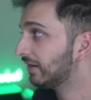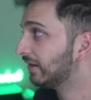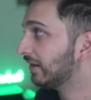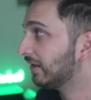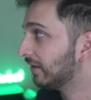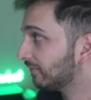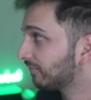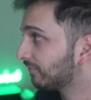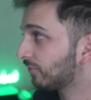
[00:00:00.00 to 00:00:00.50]

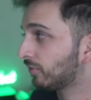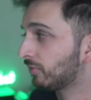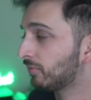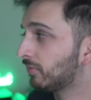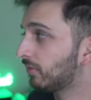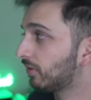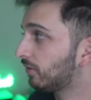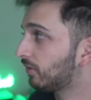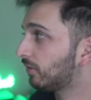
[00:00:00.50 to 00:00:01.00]
in the
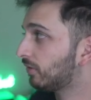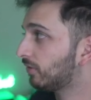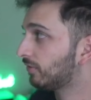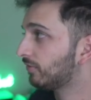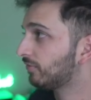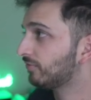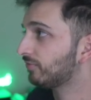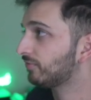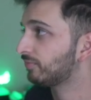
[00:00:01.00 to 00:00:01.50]
form
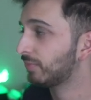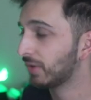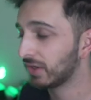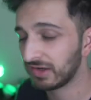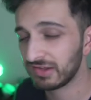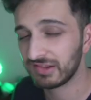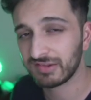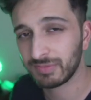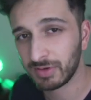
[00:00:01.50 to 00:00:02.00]
of
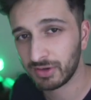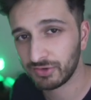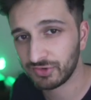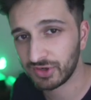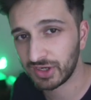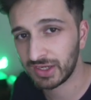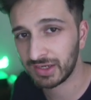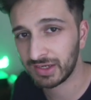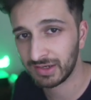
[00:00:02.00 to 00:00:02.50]
Binance Smart
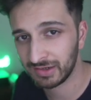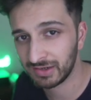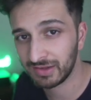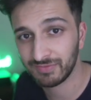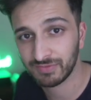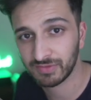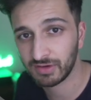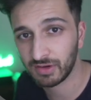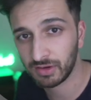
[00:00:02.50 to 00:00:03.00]
Chain, and
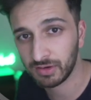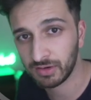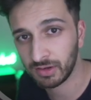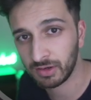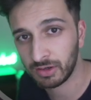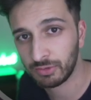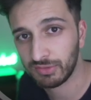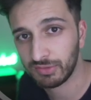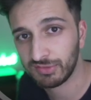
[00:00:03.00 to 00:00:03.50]
even
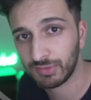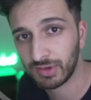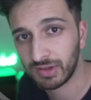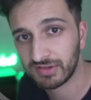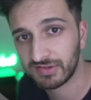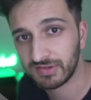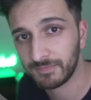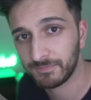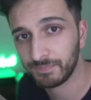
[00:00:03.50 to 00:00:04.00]
Cardano as well.
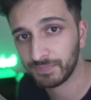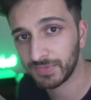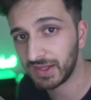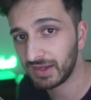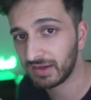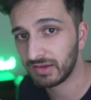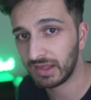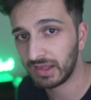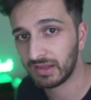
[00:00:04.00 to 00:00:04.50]
So
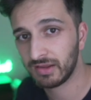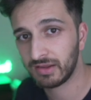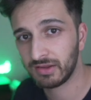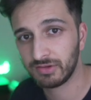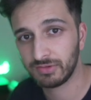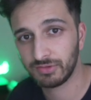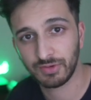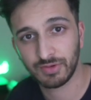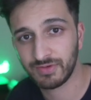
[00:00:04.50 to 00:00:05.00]
yeah,
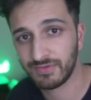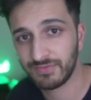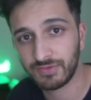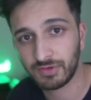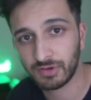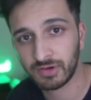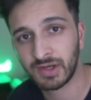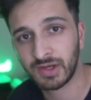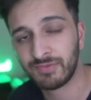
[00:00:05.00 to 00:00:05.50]
you've
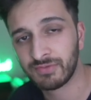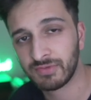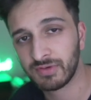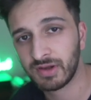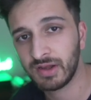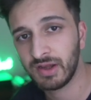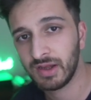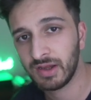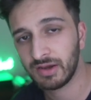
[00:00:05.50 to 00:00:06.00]
got a
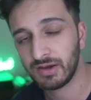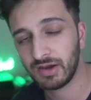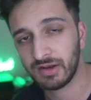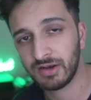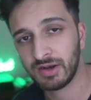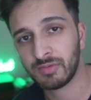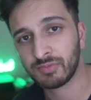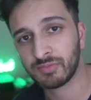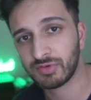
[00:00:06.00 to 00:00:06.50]
number
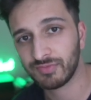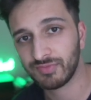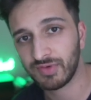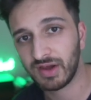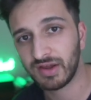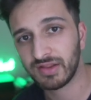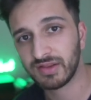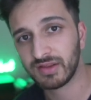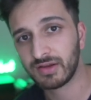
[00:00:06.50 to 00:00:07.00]
of
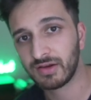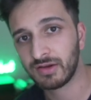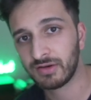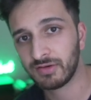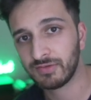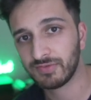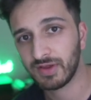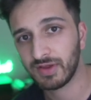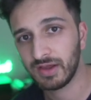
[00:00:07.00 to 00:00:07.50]
other kind
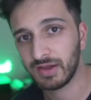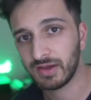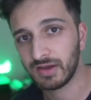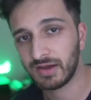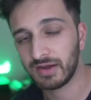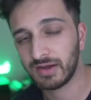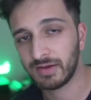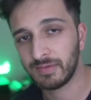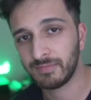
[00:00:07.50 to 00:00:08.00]
of
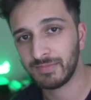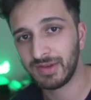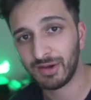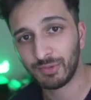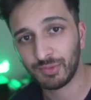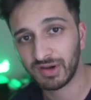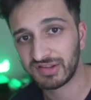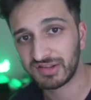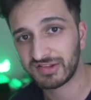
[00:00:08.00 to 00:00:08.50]

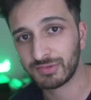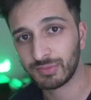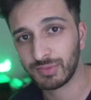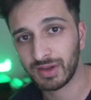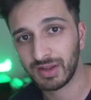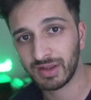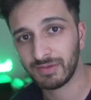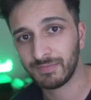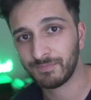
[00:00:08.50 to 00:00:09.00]
networks as
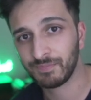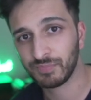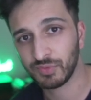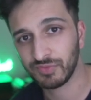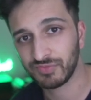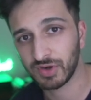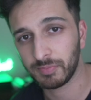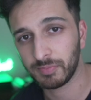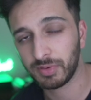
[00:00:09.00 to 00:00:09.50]
well.
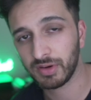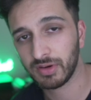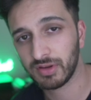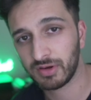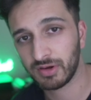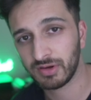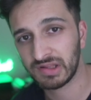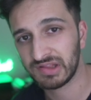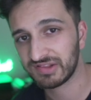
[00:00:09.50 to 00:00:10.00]
We've got
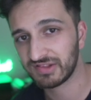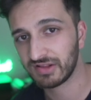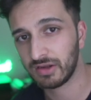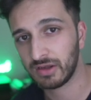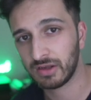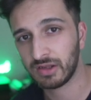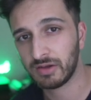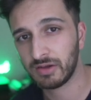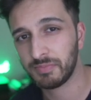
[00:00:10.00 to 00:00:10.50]
Polygon and
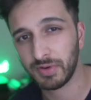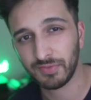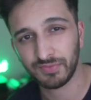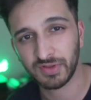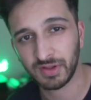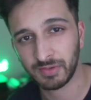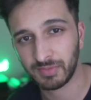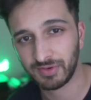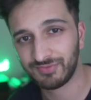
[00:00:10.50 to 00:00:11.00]
Solana, both
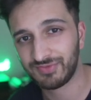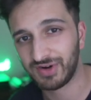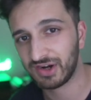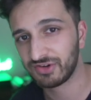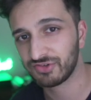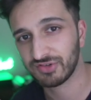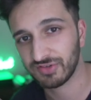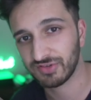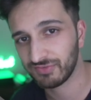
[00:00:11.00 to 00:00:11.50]
of them are
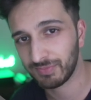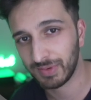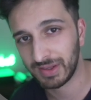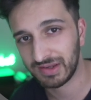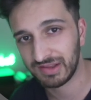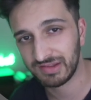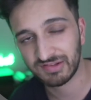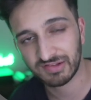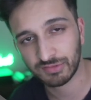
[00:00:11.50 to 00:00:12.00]
fractions of
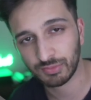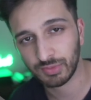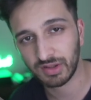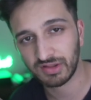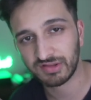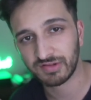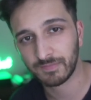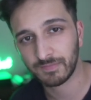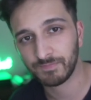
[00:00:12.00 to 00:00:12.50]
pennies as well.
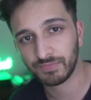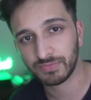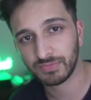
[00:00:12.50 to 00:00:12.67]
So